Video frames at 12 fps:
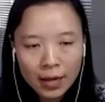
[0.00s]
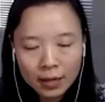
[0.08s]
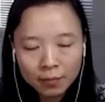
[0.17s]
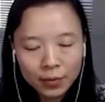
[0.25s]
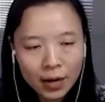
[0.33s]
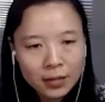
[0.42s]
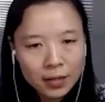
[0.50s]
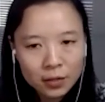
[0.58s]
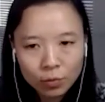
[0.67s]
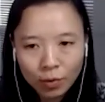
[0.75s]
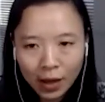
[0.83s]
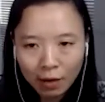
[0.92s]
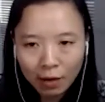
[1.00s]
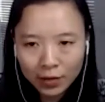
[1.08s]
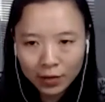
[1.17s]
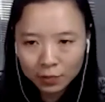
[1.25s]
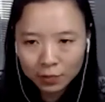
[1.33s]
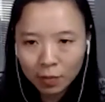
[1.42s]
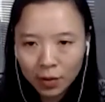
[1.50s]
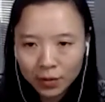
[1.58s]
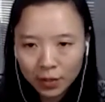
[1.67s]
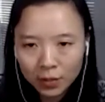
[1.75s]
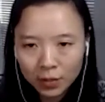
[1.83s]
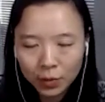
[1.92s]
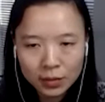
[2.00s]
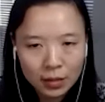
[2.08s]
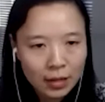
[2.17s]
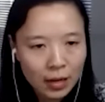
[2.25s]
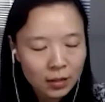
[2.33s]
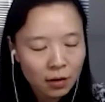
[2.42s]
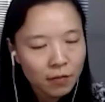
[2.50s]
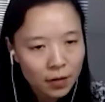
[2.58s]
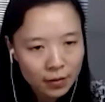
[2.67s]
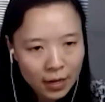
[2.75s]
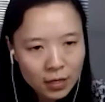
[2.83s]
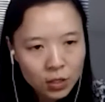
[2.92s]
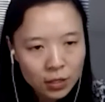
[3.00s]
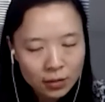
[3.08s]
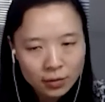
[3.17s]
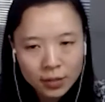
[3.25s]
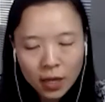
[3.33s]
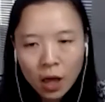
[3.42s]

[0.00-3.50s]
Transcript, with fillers: In practice, we have experimented with a lot of variations.